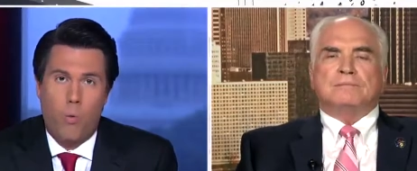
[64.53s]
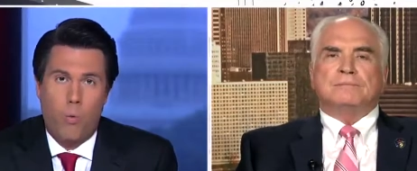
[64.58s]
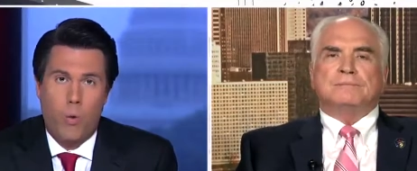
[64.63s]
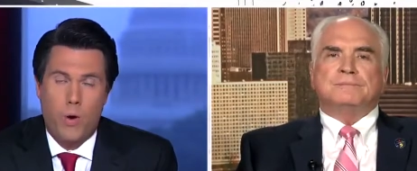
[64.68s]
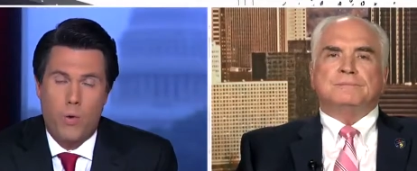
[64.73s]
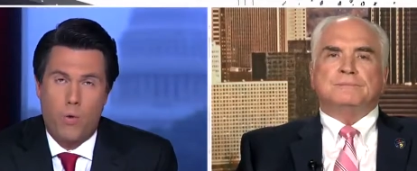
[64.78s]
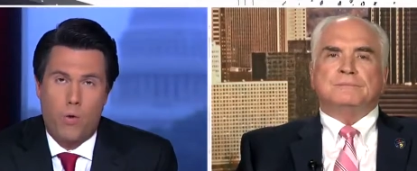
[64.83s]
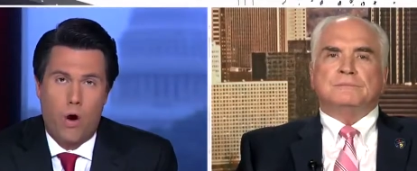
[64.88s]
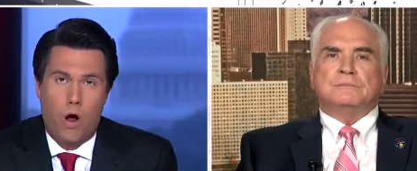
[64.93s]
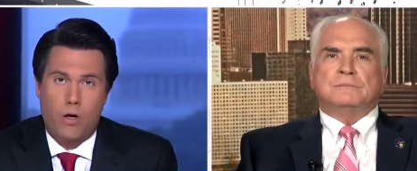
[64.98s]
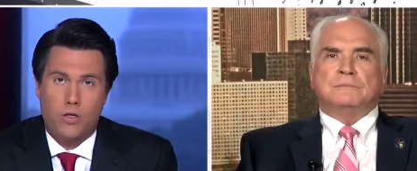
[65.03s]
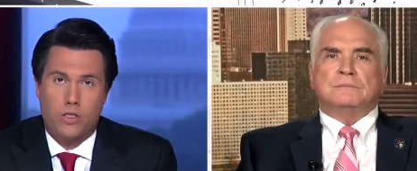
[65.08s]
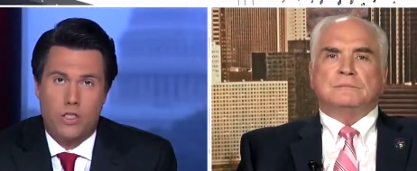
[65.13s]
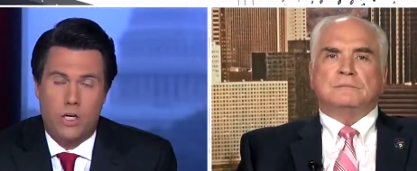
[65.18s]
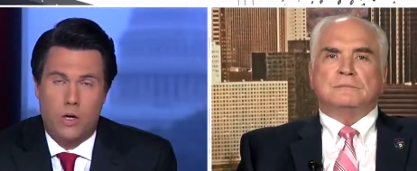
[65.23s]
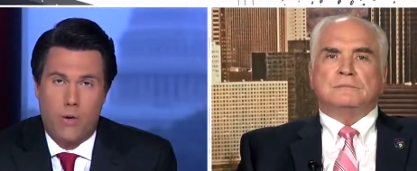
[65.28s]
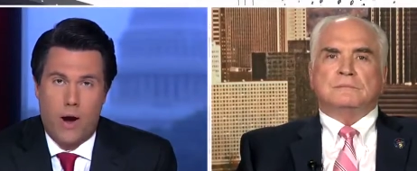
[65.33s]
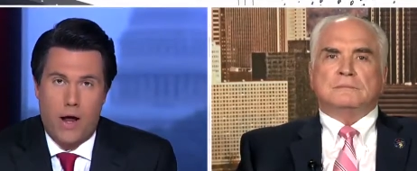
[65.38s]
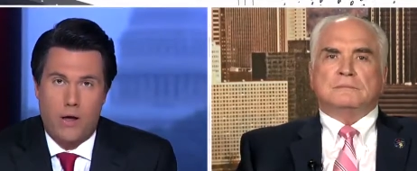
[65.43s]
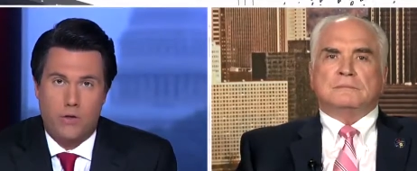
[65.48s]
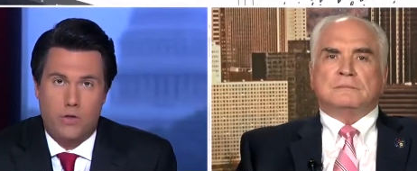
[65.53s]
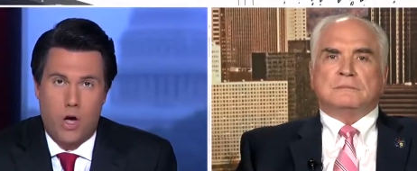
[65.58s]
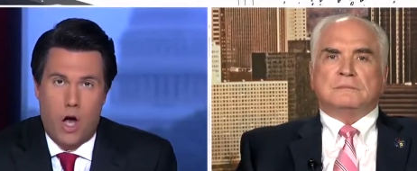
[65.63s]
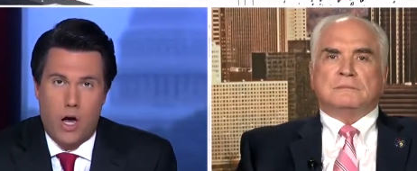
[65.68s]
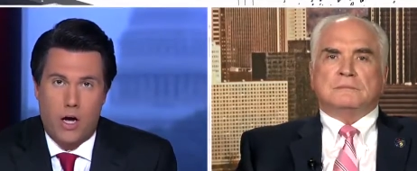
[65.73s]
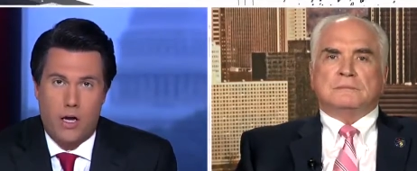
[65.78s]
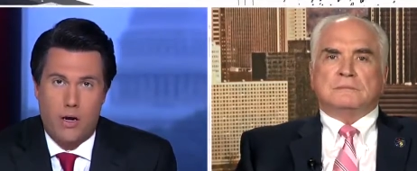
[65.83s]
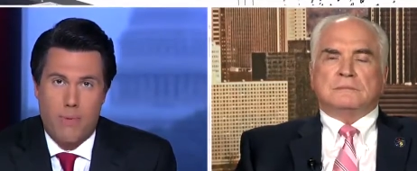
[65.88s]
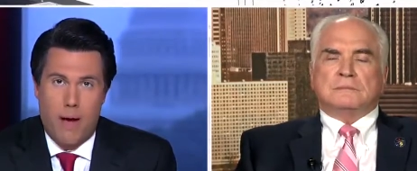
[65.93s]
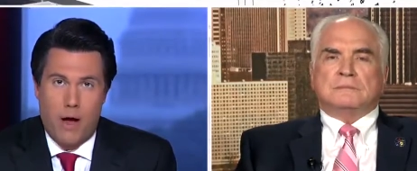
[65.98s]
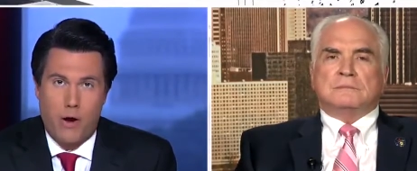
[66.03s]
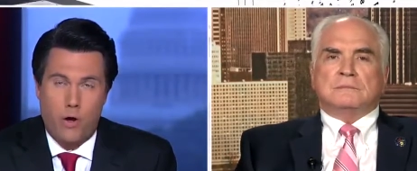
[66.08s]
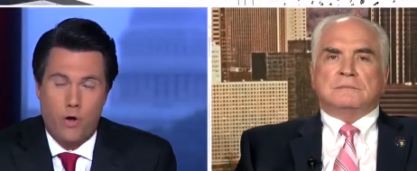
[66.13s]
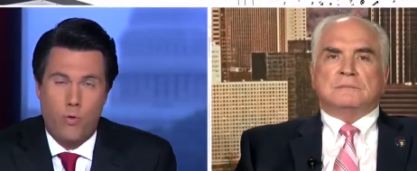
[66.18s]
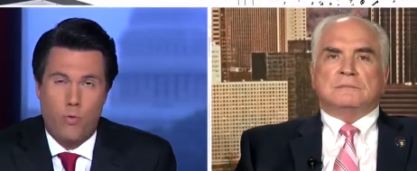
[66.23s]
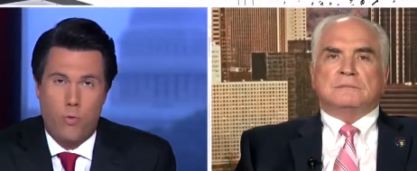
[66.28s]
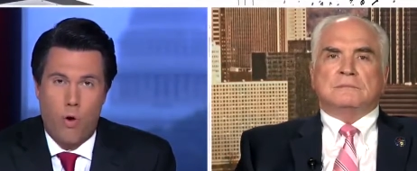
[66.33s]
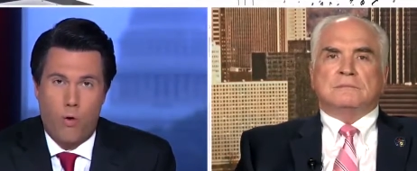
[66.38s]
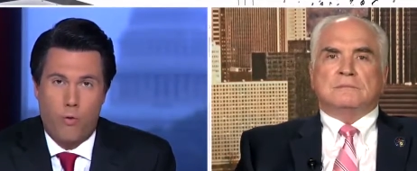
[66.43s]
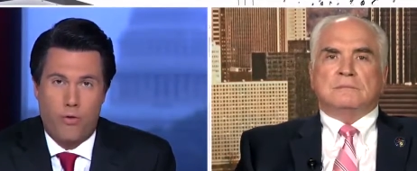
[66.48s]
Speaker 1: we were all sitting around talking about who
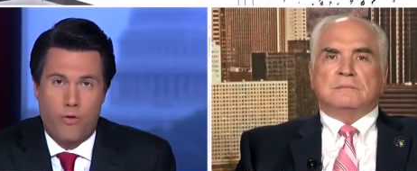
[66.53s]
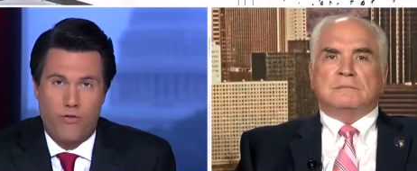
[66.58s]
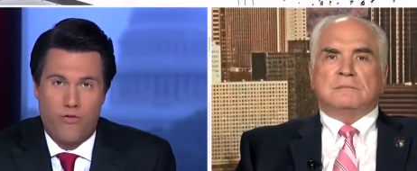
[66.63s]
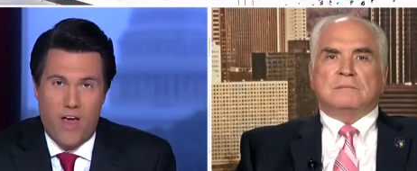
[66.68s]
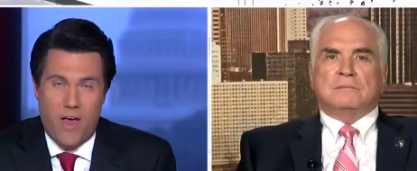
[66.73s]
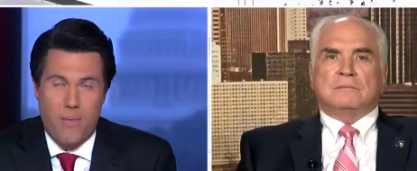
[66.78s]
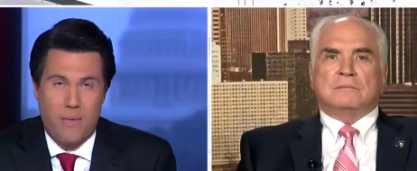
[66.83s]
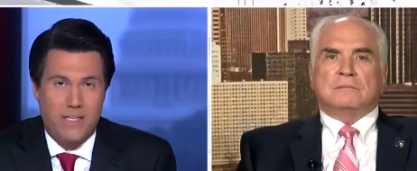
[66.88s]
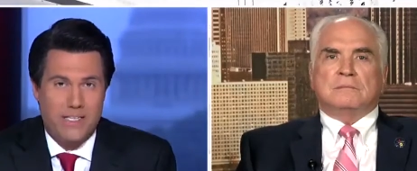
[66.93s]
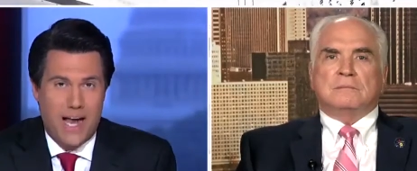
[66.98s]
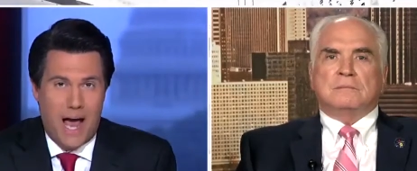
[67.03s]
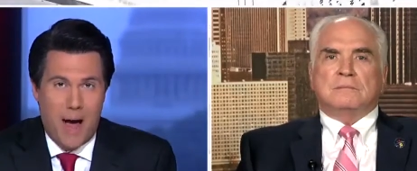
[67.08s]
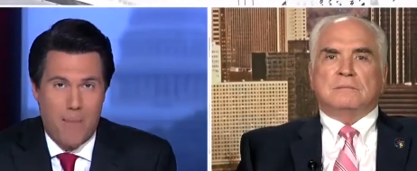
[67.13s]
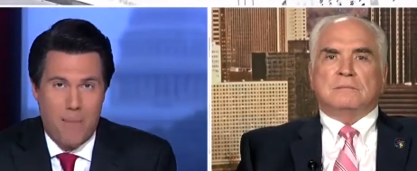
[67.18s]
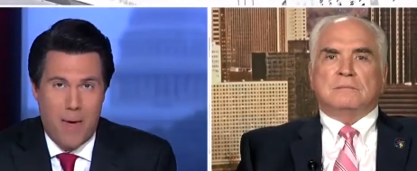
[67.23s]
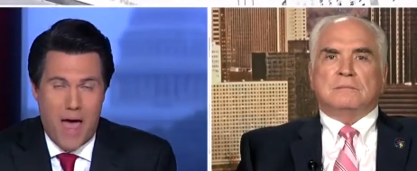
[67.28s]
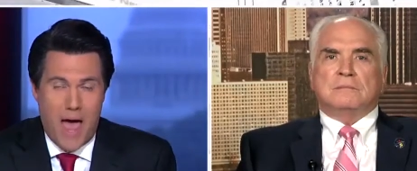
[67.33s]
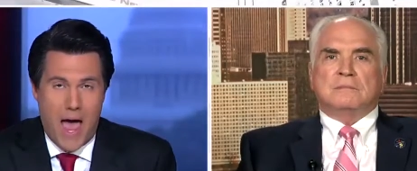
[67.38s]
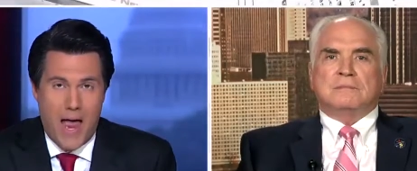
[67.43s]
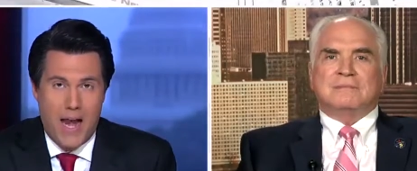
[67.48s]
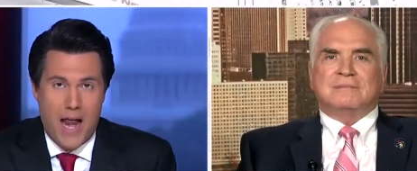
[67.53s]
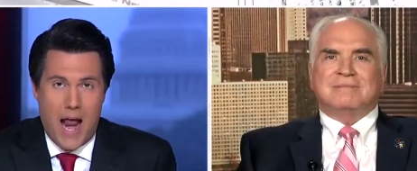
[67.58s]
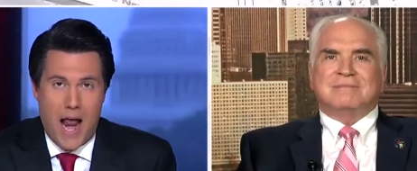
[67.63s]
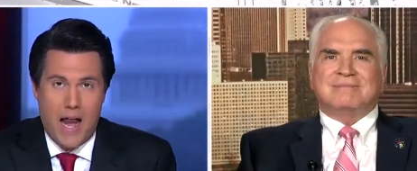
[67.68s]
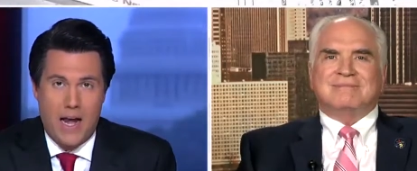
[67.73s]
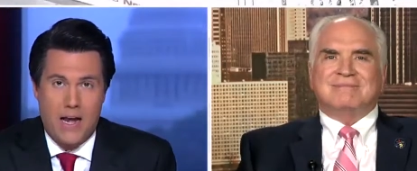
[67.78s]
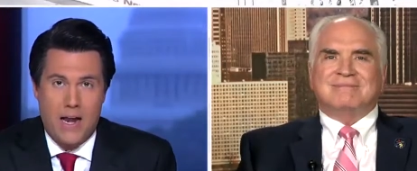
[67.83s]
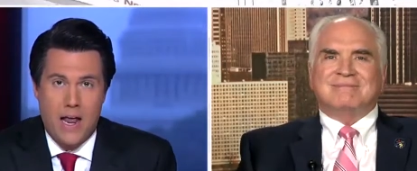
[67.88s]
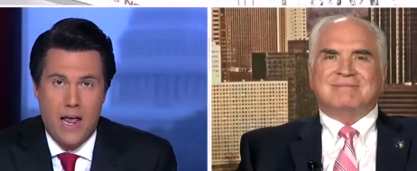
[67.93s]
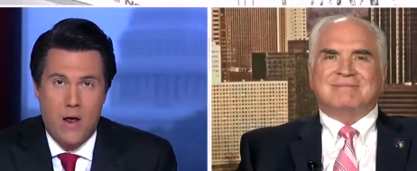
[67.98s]
wrote the famous op-ed, and